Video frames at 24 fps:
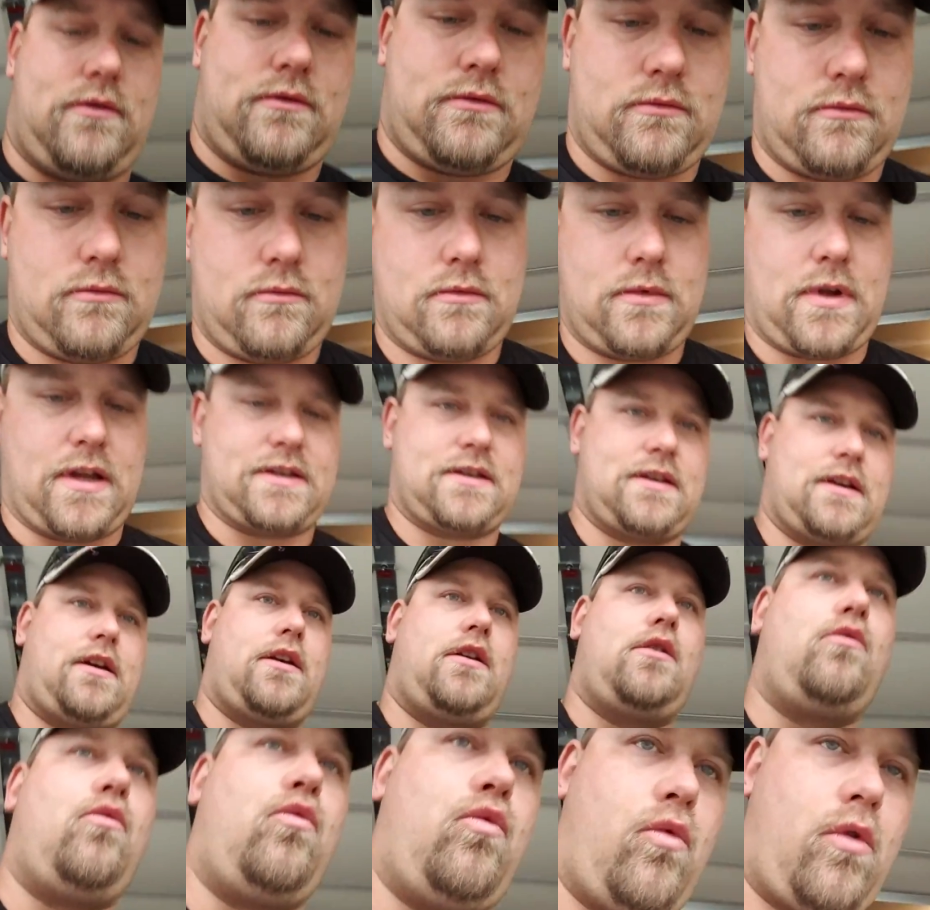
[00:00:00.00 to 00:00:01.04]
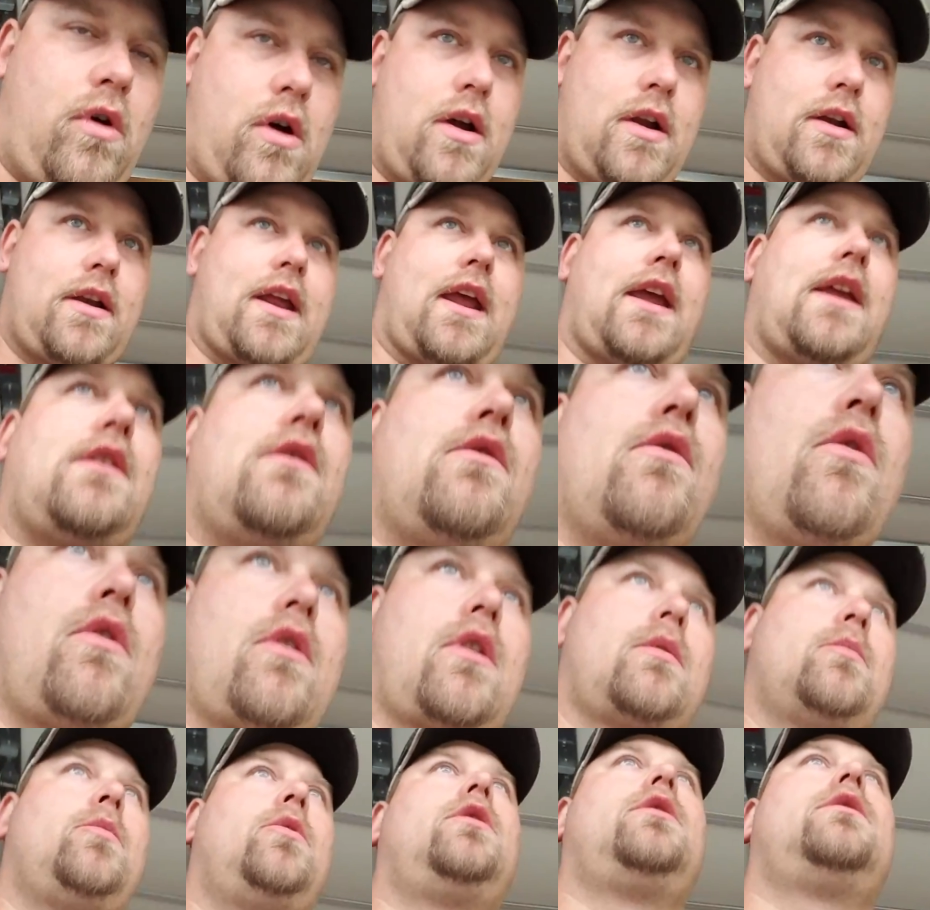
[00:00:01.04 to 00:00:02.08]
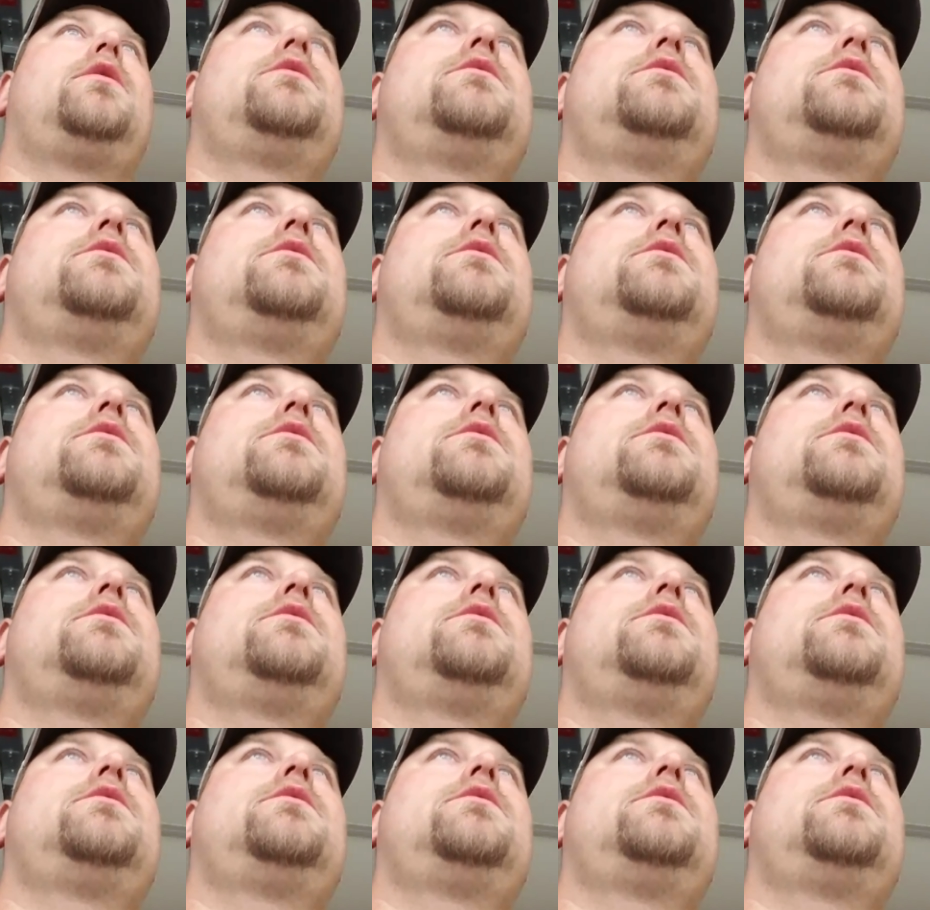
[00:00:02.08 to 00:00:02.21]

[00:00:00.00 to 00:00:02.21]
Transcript: That's how you want a normal,